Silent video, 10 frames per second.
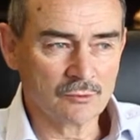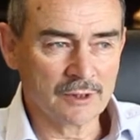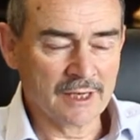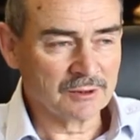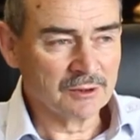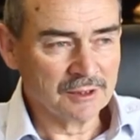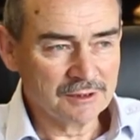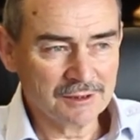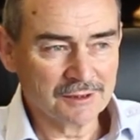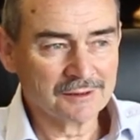we had an
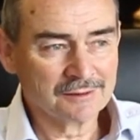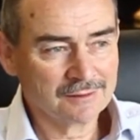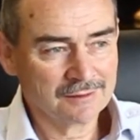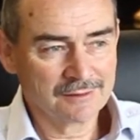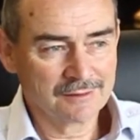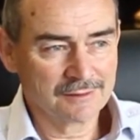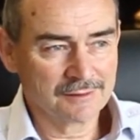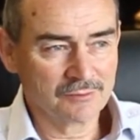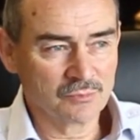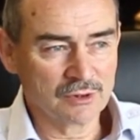idea,
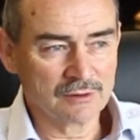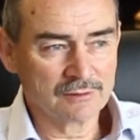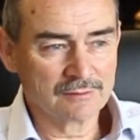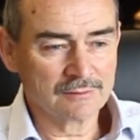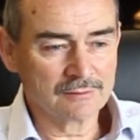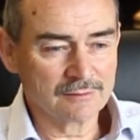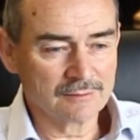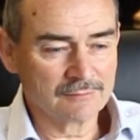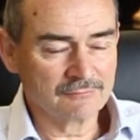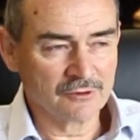but
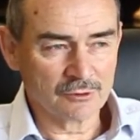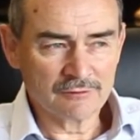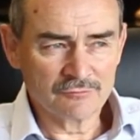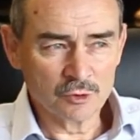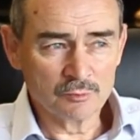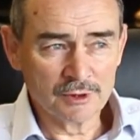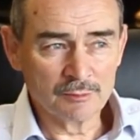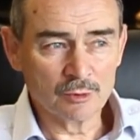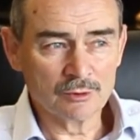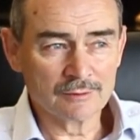very few
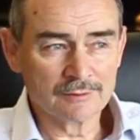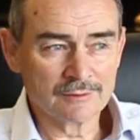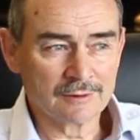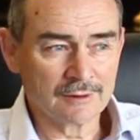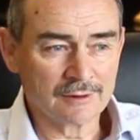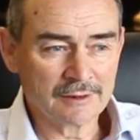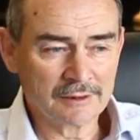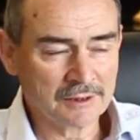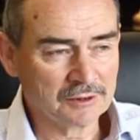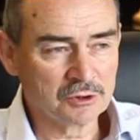people
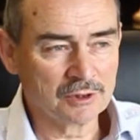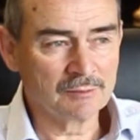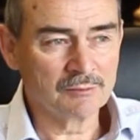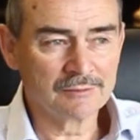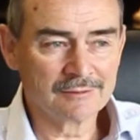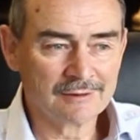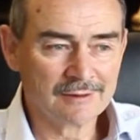in our team